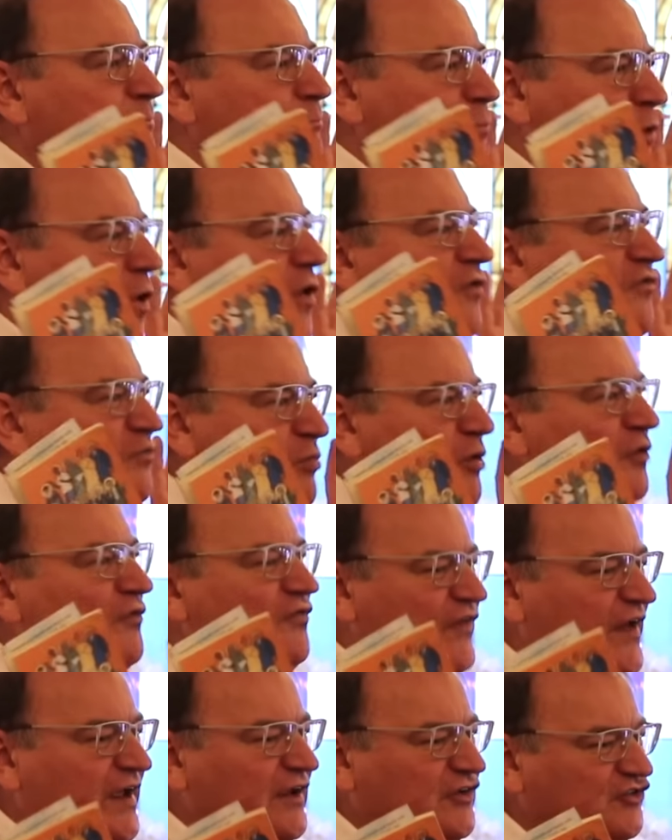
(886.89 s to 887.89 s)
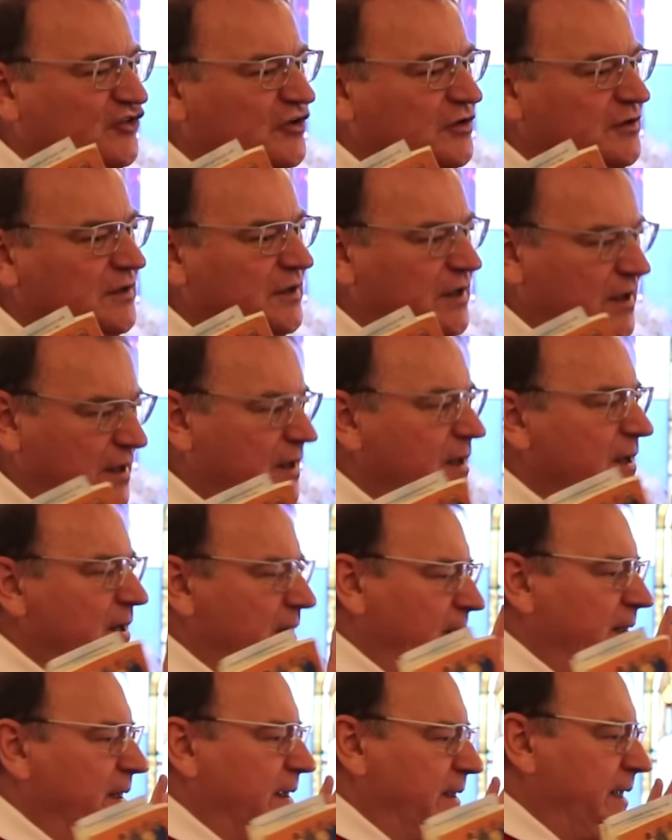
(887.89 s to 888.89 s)
of perfection.
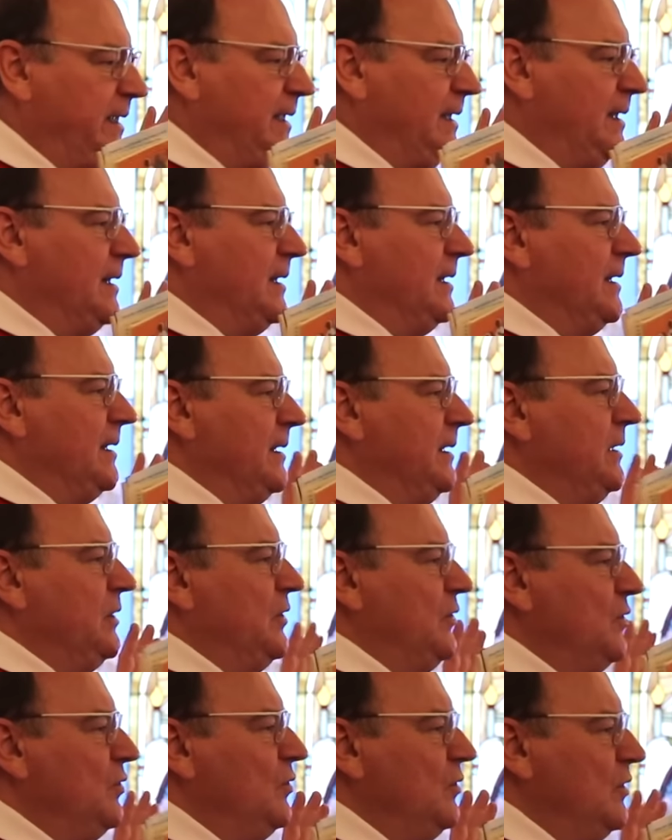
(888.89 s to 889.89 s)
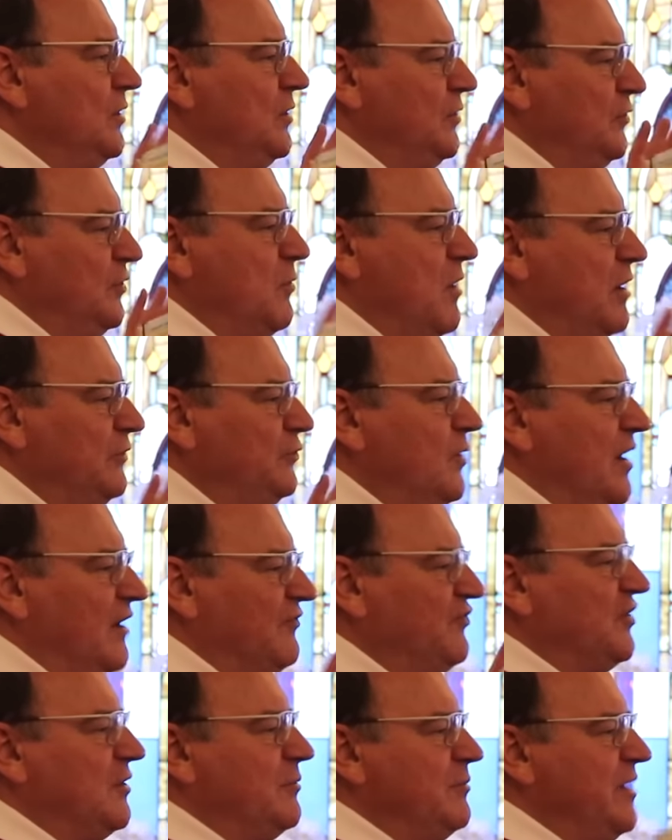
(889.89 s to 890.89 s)
They kill, you know, the one who have
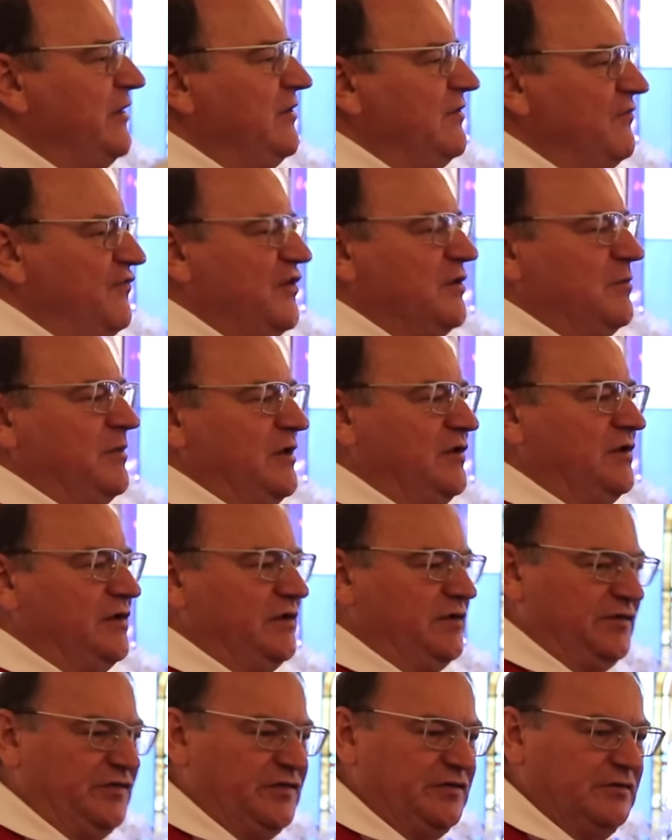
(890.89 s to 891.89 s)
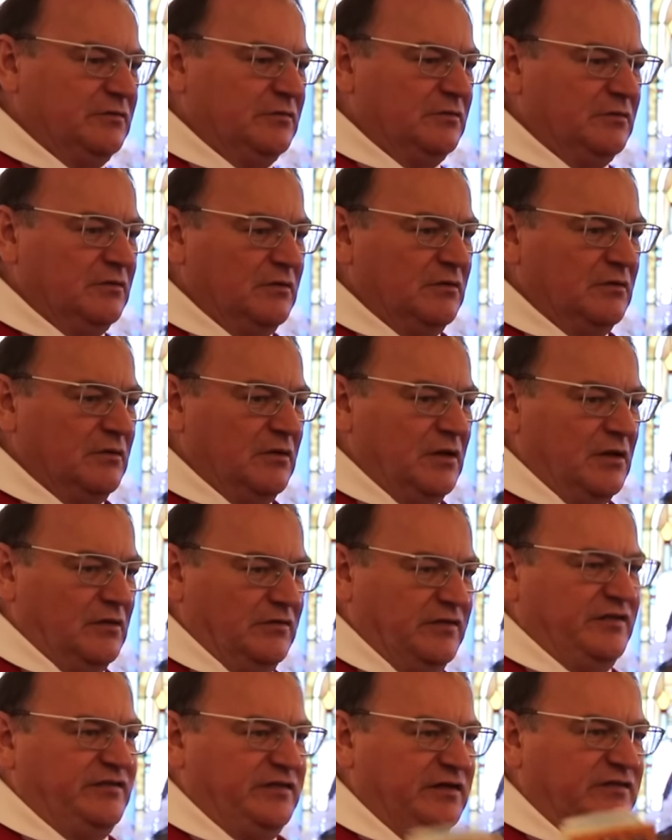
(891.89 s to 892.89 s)
some infirmities.
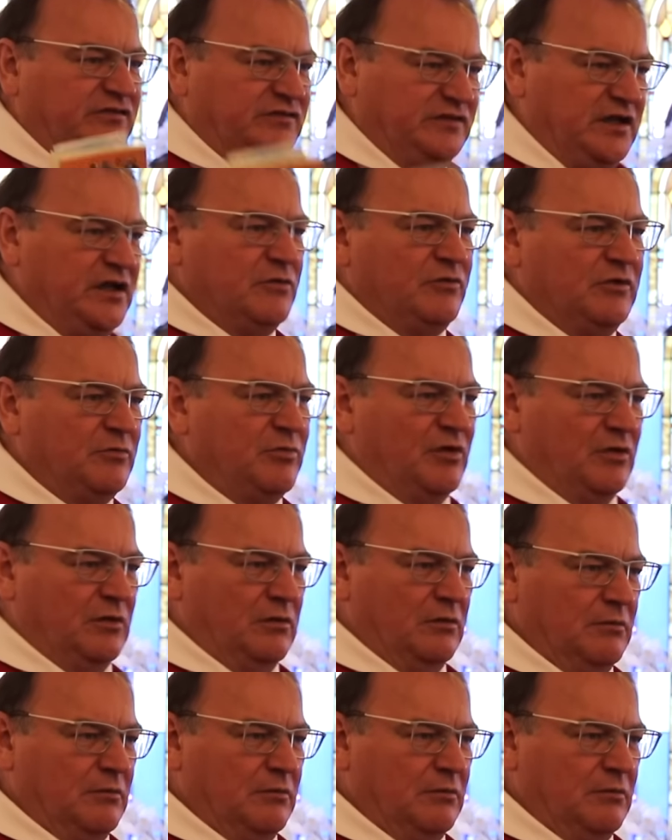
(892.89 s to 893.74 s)
This is terrible.